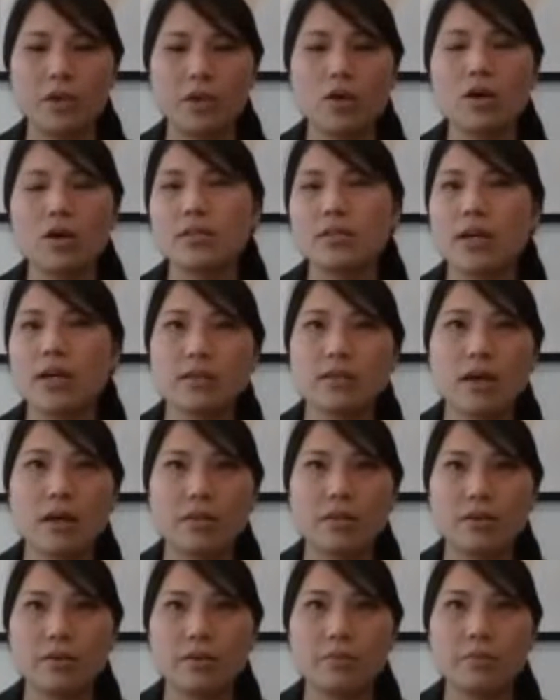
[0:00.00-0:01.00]
we contact
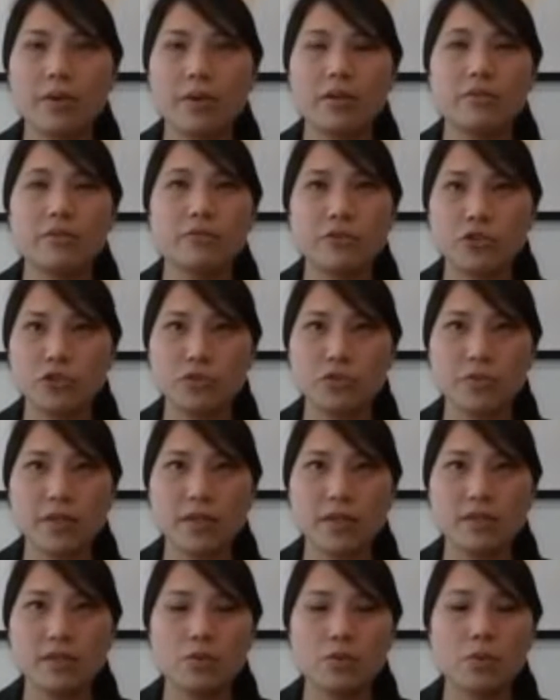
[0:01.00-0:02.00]
other
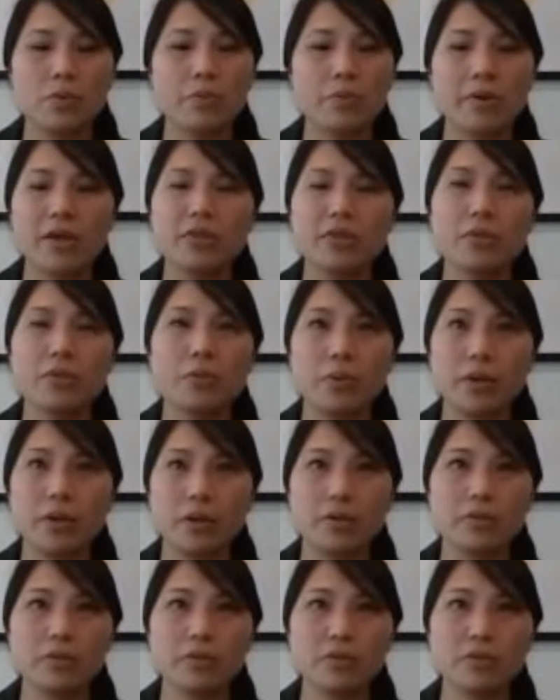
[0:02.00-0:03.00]
beneficiaries or we read the
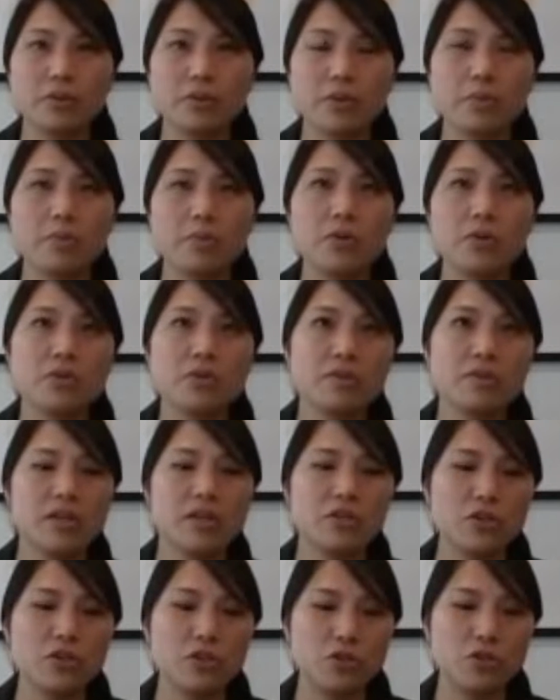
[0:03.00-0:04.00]
will. So most of
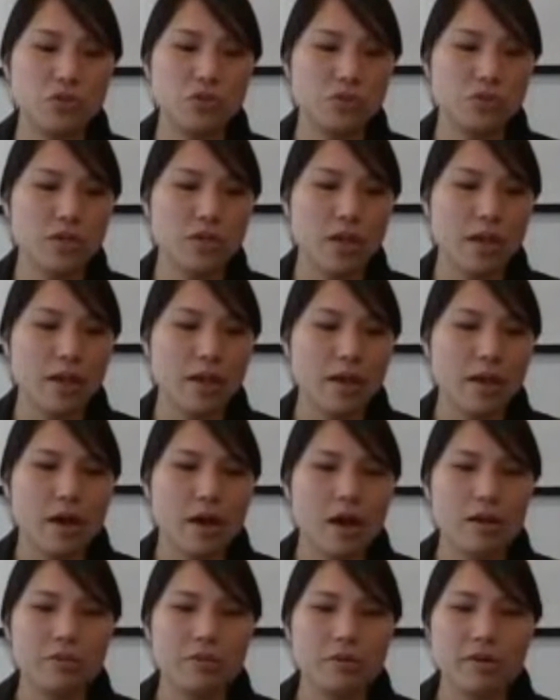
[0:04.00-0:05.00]
these issues
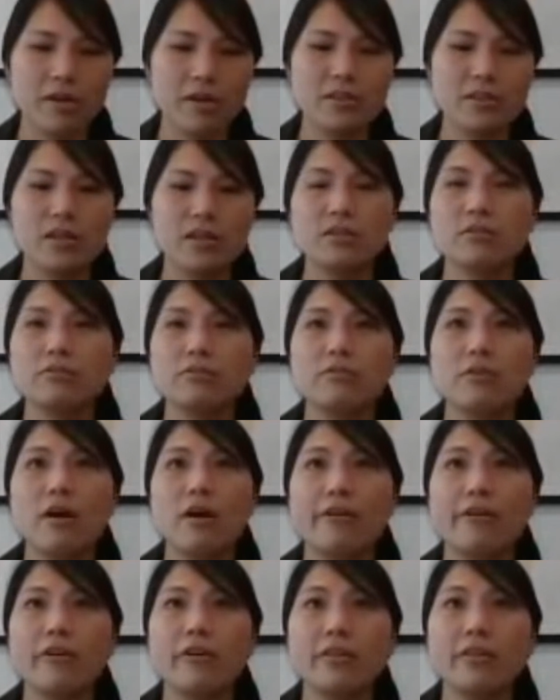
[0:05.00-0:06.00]
are not
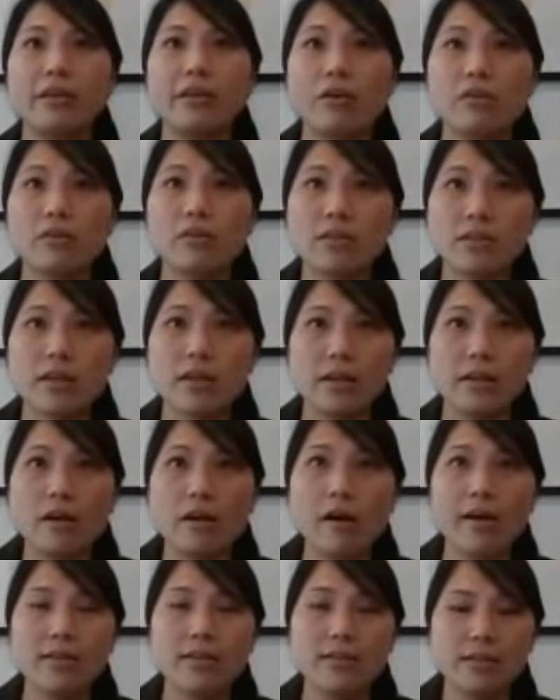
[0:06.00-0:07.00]
identified on the onset.
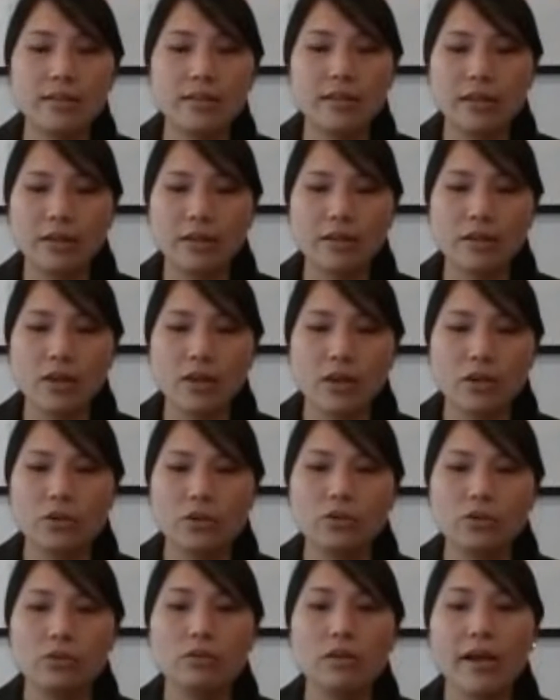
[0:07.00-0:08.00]
Ideally,
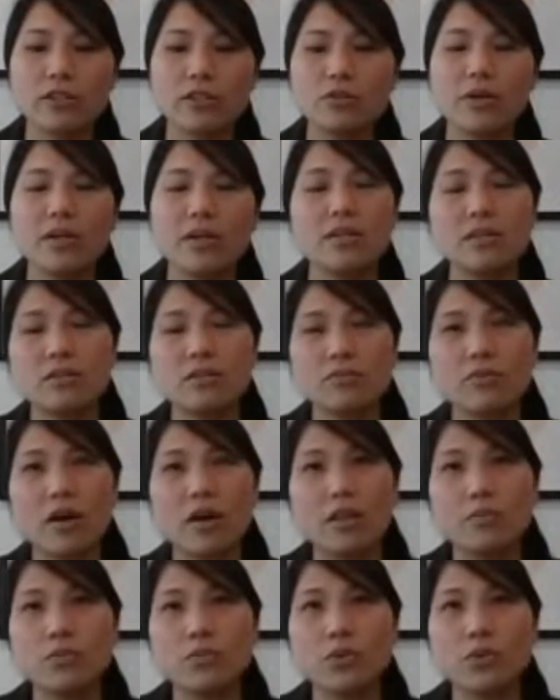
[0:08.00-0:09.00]
you're like to
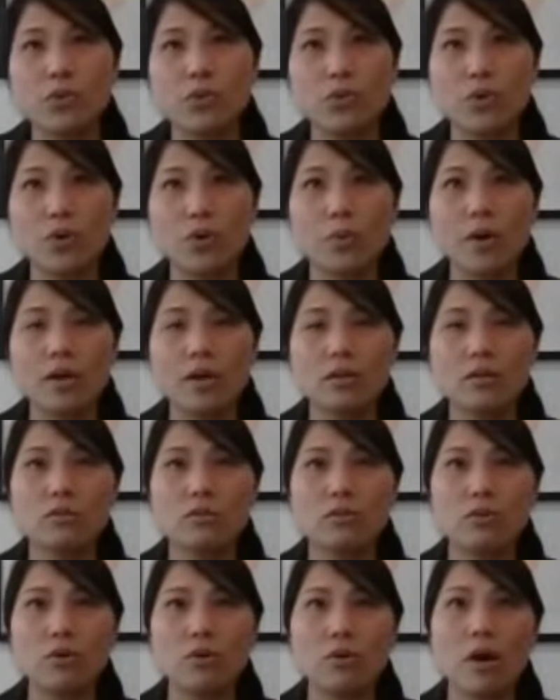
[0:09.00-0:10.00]
identify them so you know what
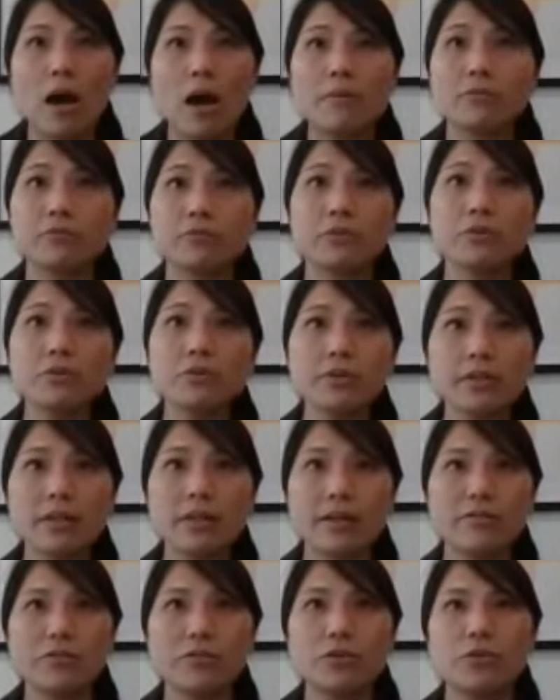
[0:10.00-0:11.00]
you are up
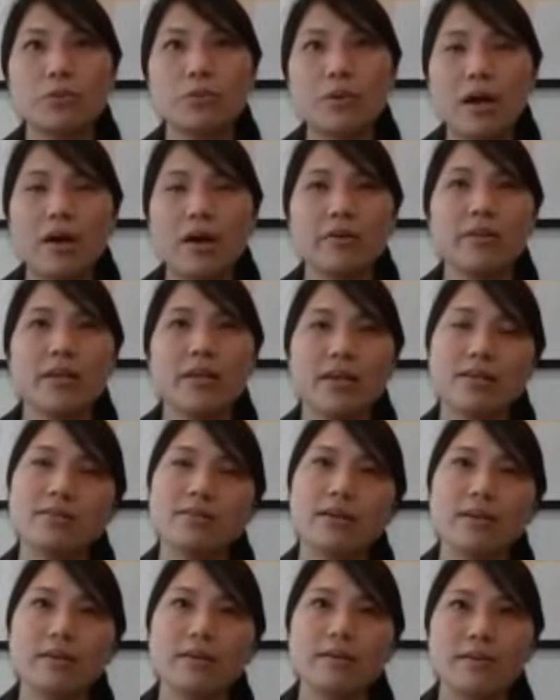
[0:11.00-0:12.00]
for if you are the
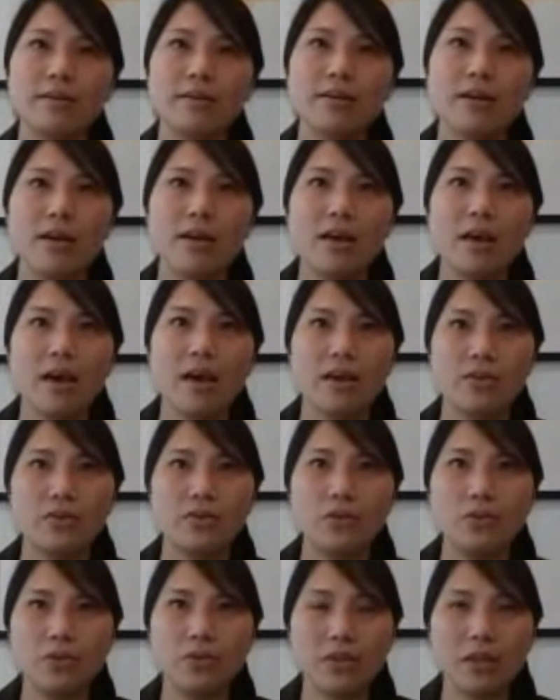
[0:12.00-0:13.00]
executor
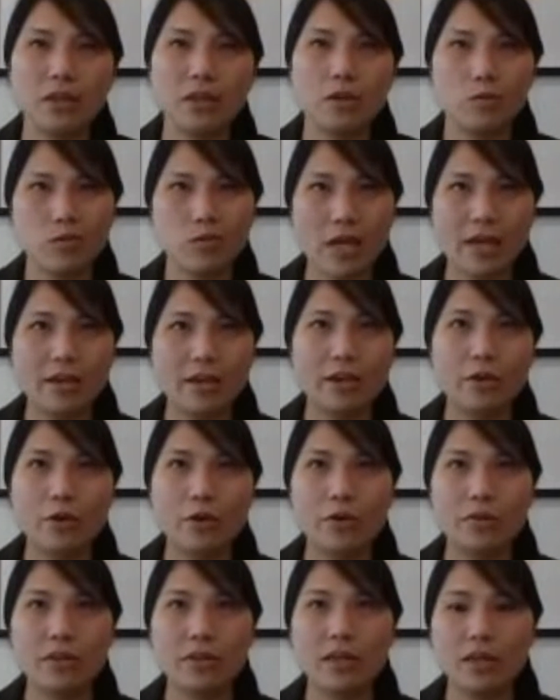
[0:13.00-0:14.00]
and you're thinking of
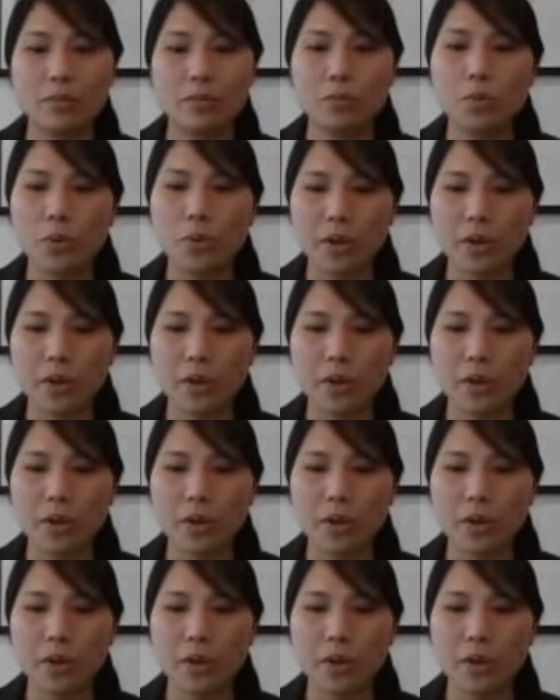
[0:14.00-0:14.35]
taking on the